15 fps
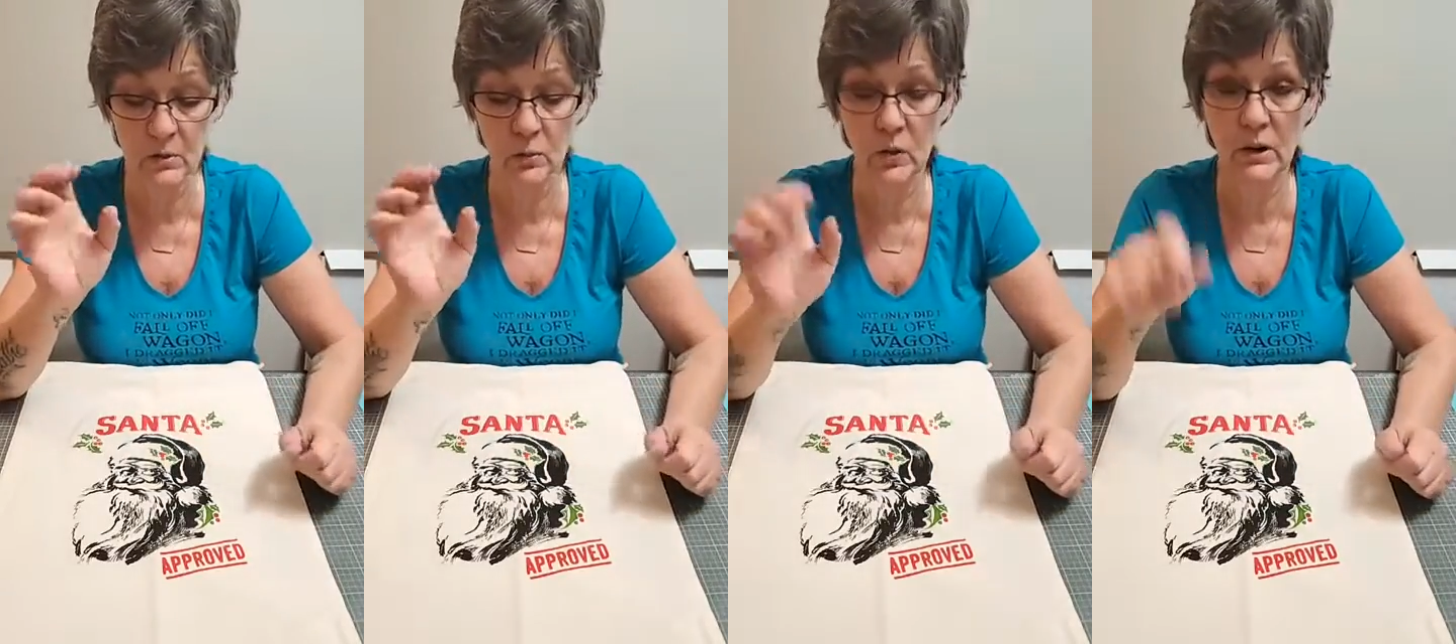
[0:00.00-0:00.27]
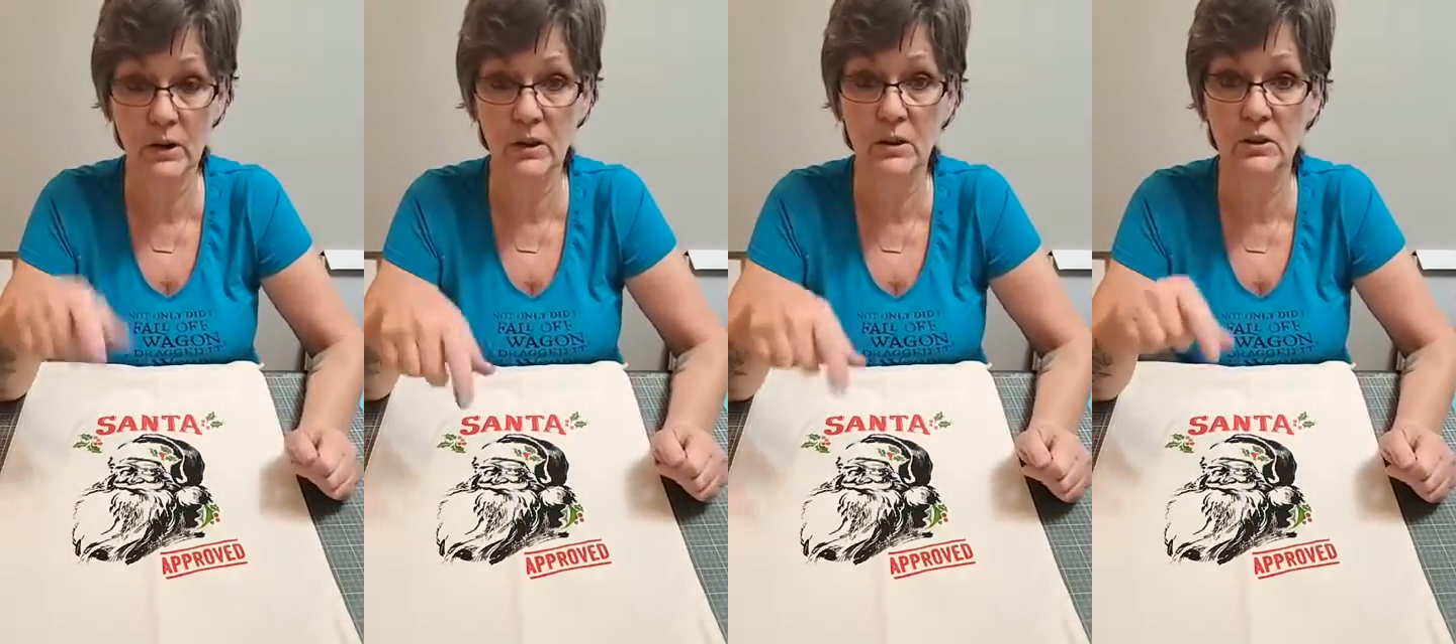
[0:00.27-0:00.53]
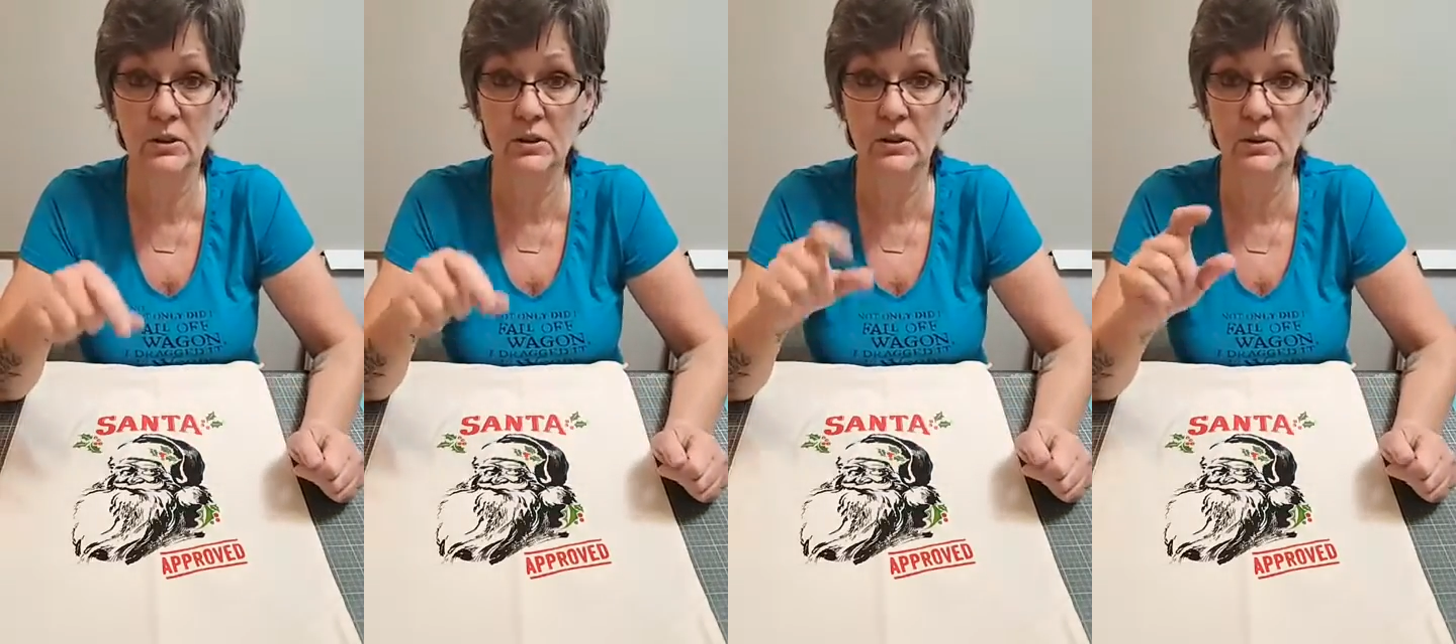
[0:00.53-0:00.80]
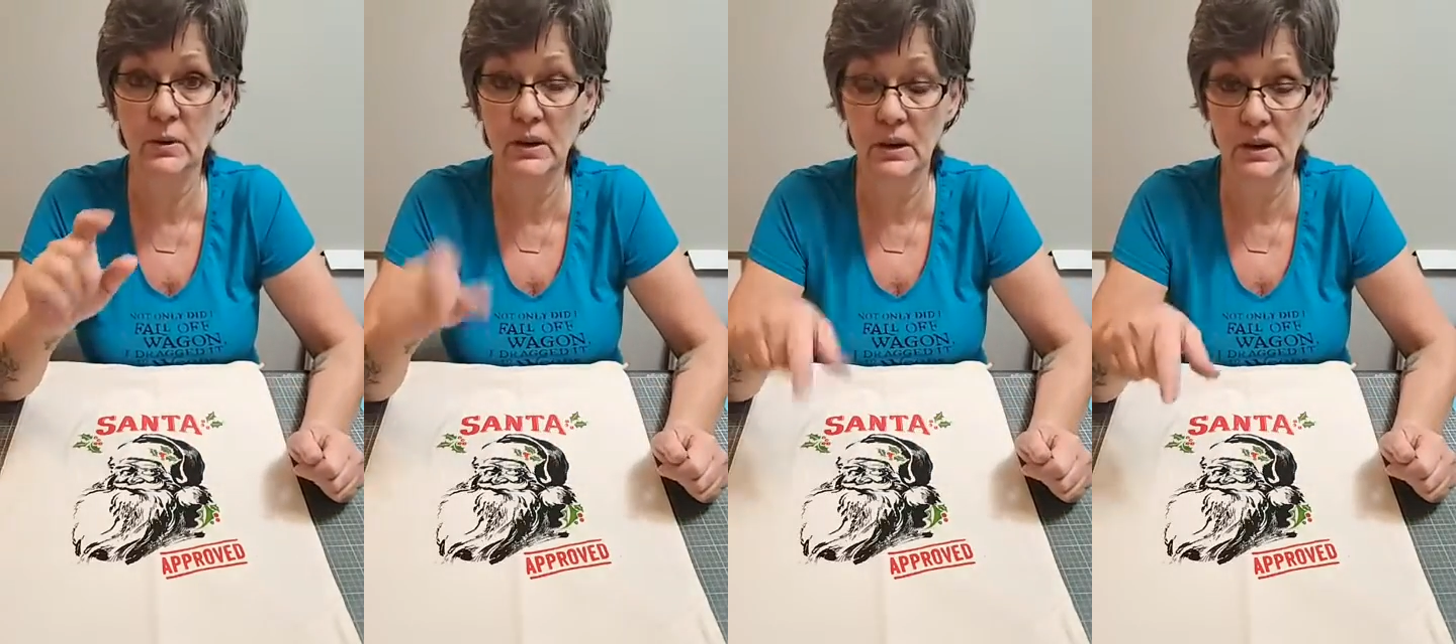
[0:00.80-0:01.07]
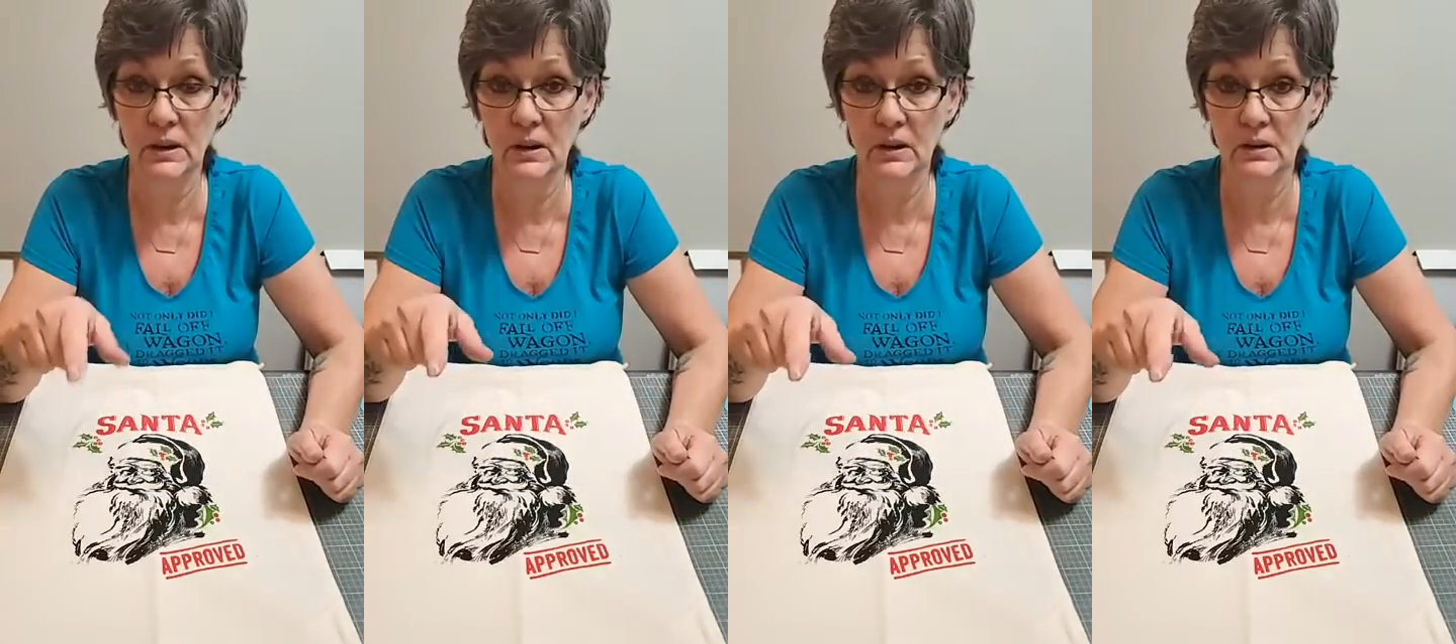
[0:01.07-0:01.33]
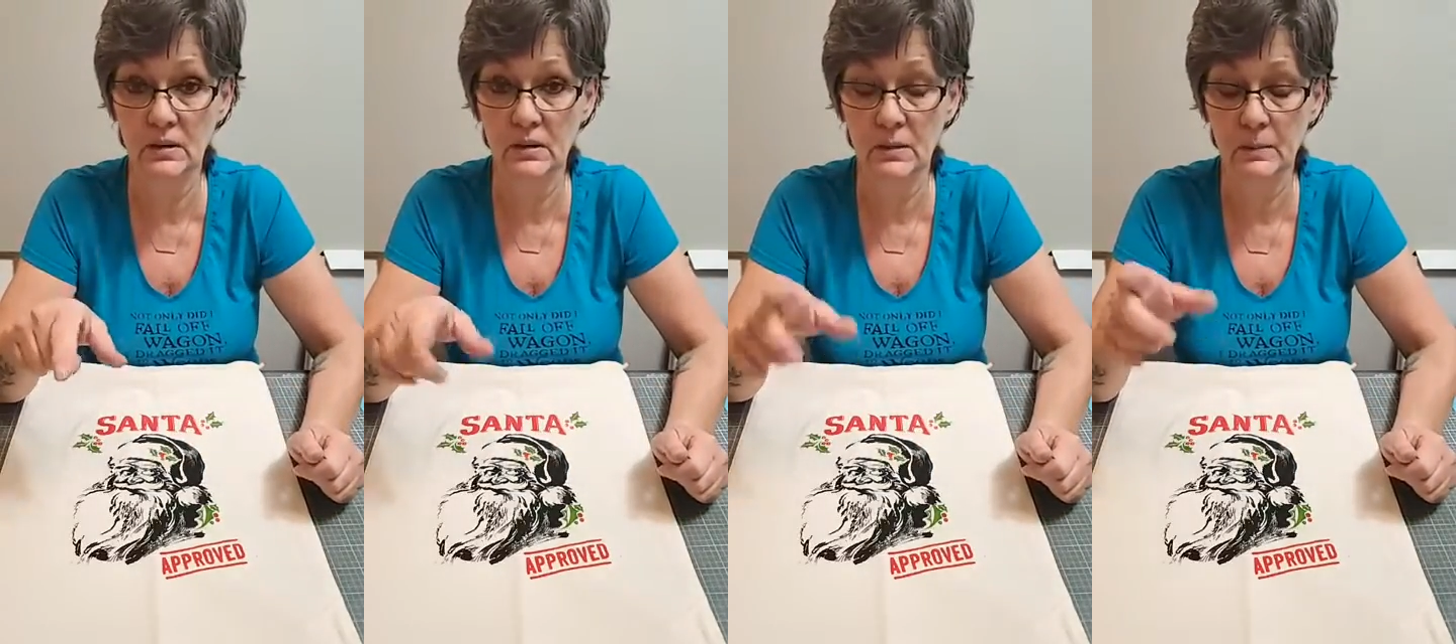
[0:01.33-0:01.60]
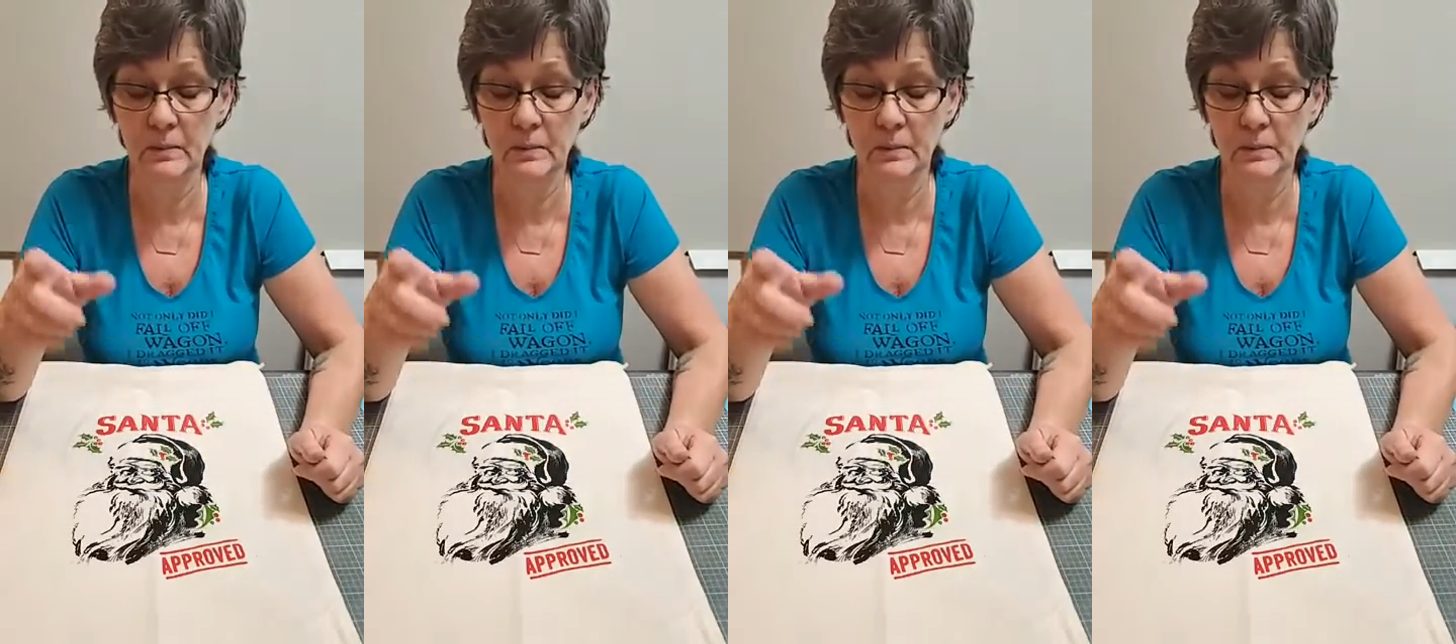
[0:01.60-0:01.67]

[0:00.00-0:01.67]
when you heat it,